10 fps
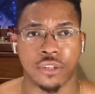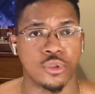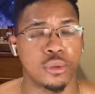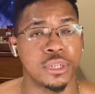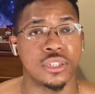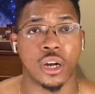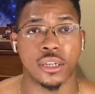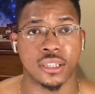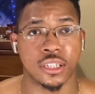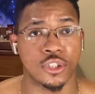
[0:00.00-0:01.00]
You can be
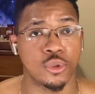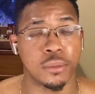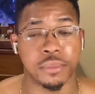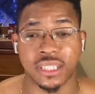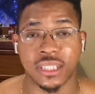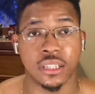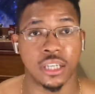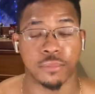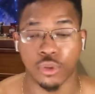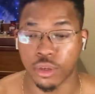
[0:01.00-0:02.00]
dark-skinned and you could be
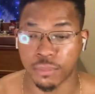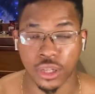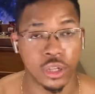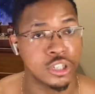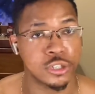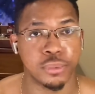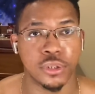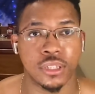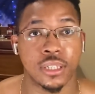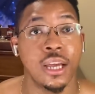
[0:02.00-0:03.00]
slim, you could be a larger
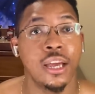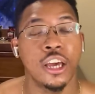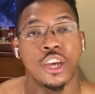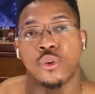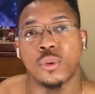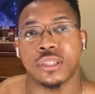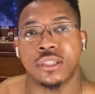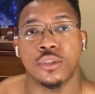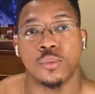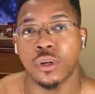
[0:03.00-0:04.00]
person, and you are
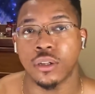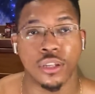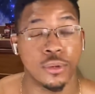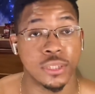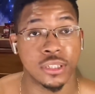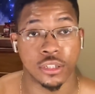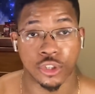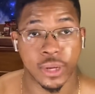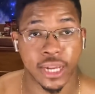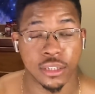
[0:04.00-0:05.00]
still worthy, you are still
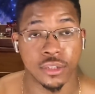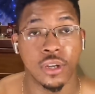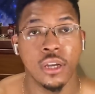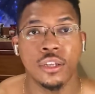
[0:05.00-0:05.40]
attractive.